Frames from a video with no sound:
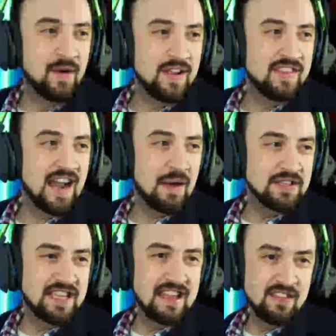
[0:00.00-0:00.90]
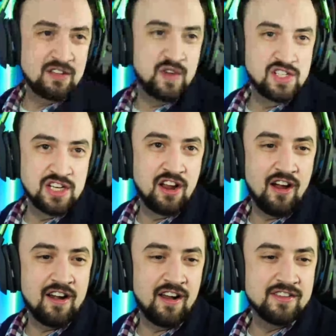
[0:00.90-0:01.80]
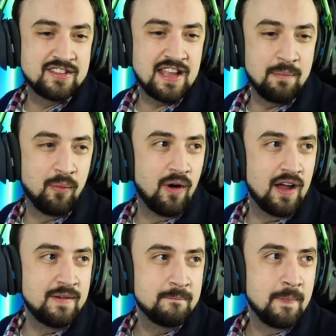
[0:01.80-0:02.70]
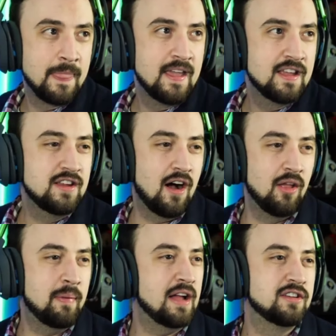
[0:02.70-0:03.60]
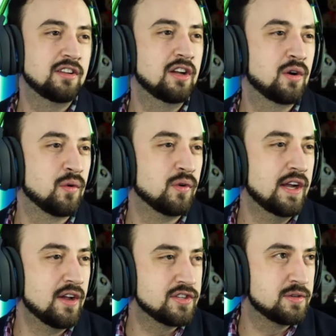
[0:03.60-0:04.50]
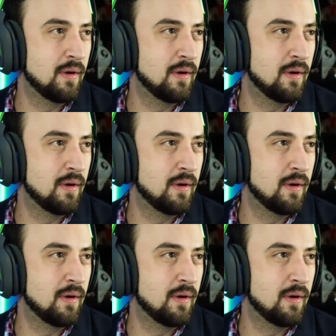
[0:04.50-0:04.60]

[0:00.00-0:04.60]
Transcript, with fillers: voted that I was getting this Vision Card on step one, y'all about to look real